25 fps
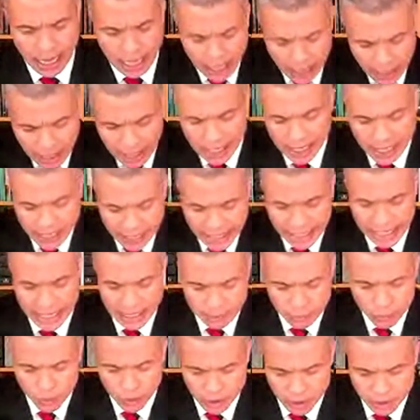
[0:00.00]
I
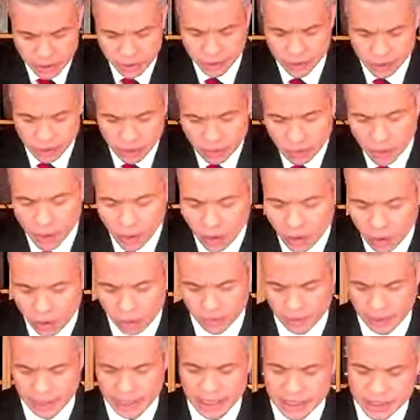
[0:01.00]
am with you
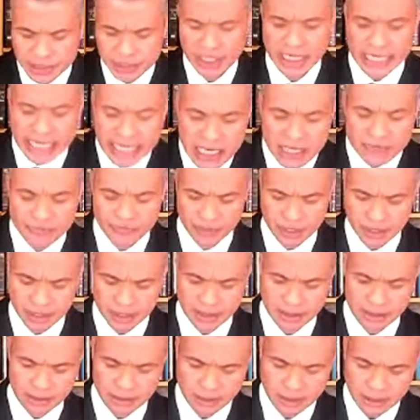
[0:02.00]
always,
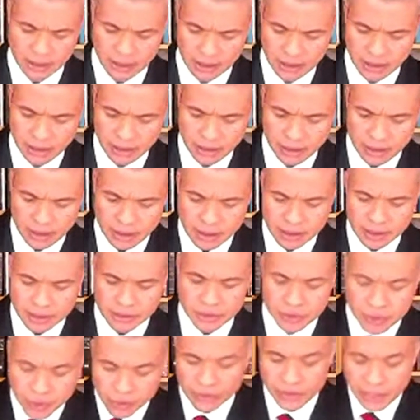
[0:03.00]
even
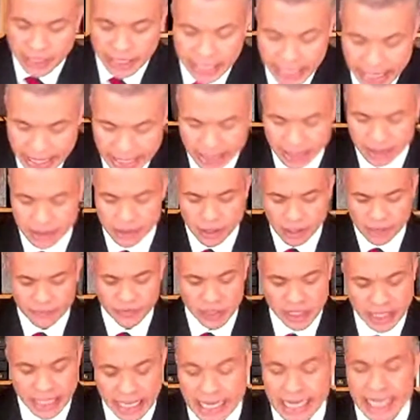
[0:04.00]
to the end of
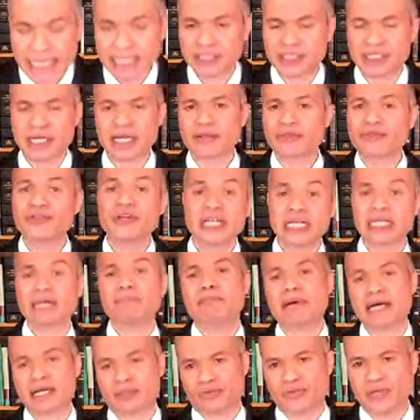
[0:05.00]
the age." Now think
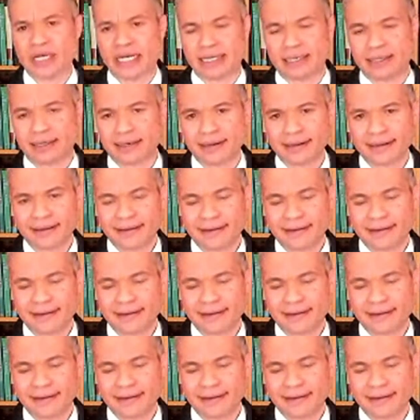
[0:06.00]
about that.